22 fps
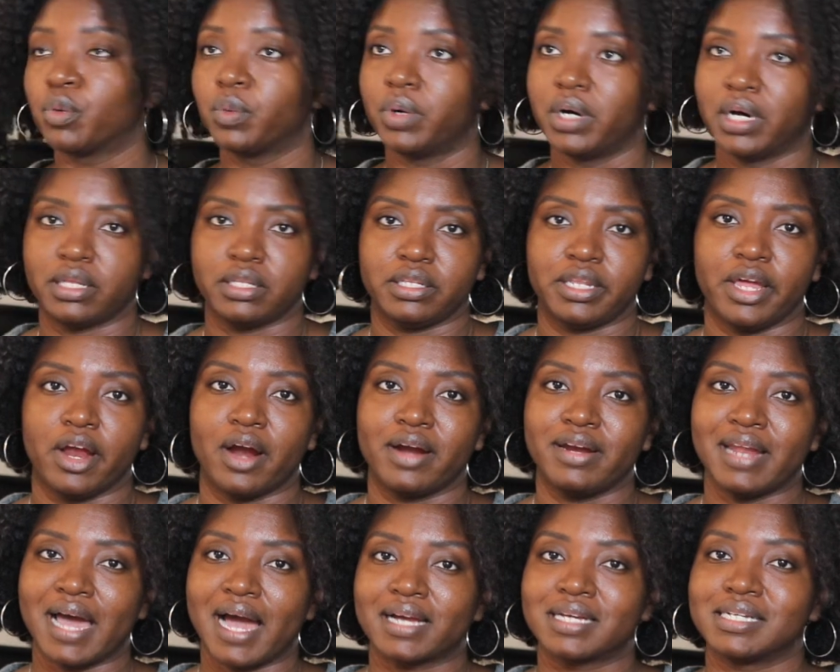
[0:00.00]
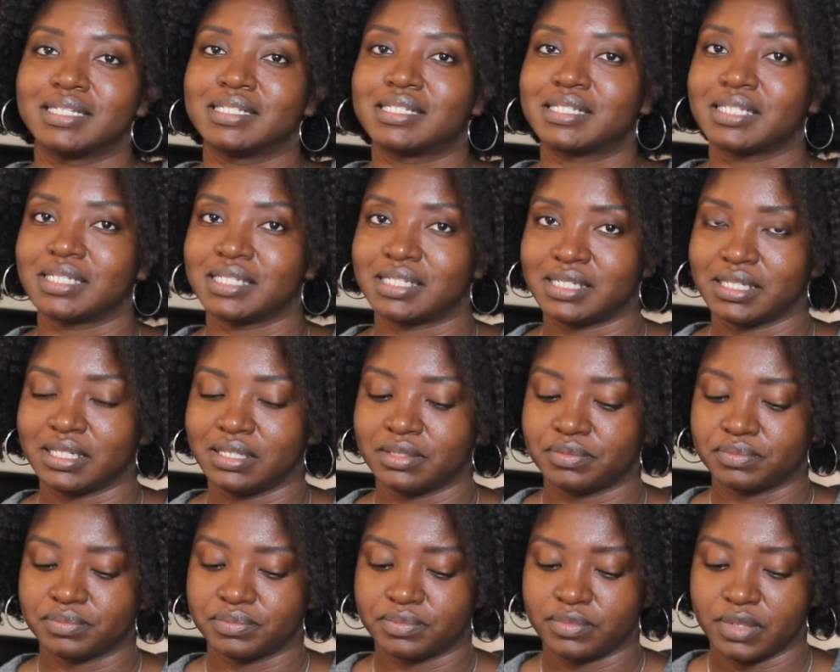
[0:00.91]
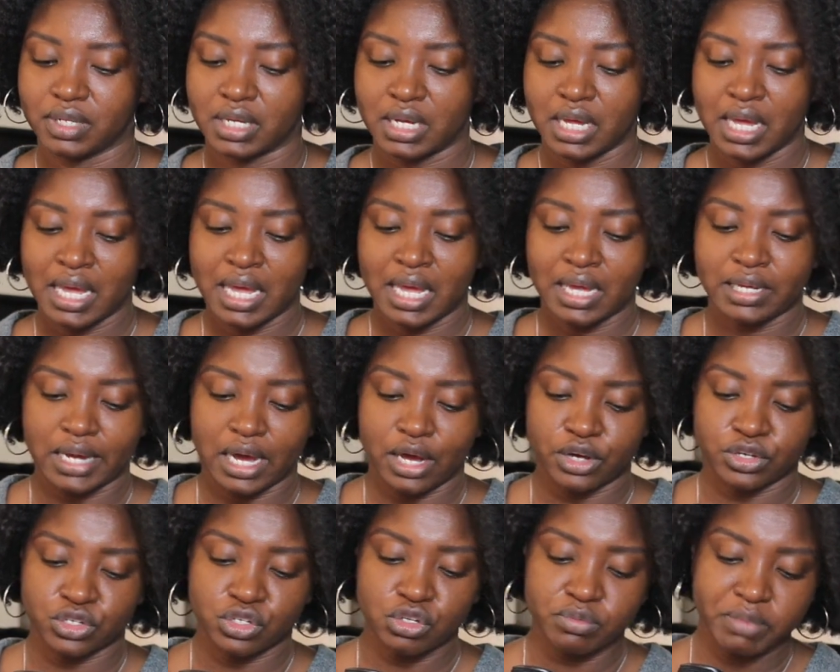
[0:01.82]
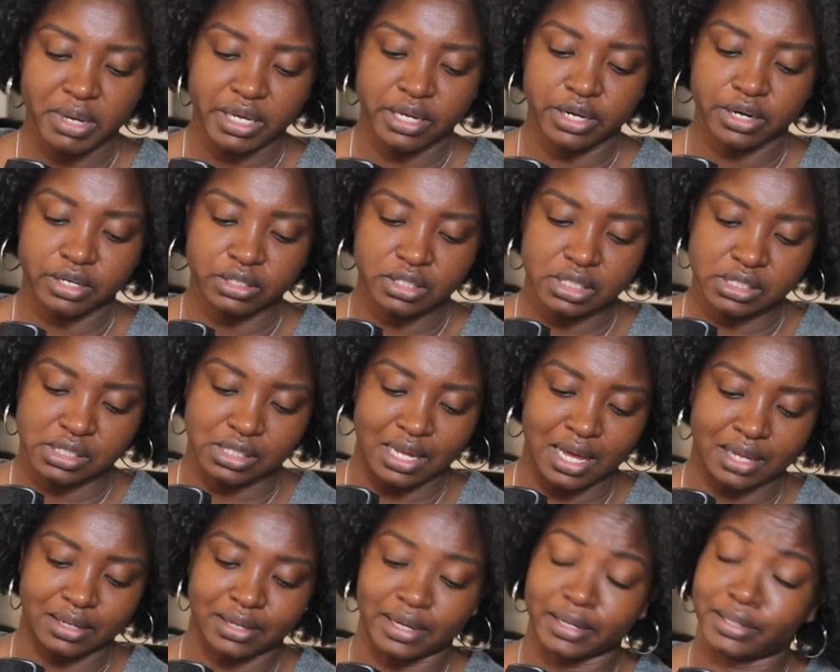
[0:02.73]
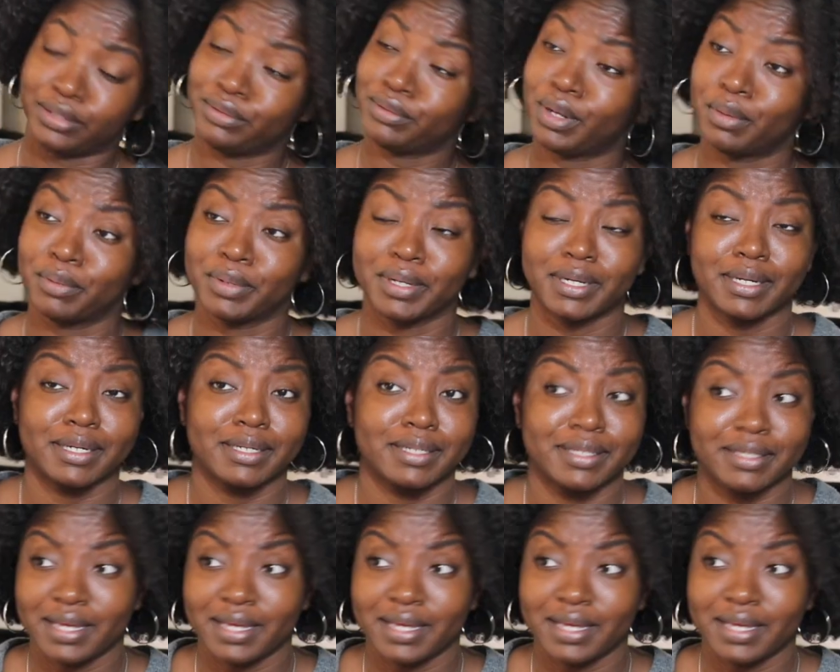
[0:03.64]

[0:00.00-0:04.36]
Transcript: one, they are not consistent. Now, you may hear this a lot like, you know what?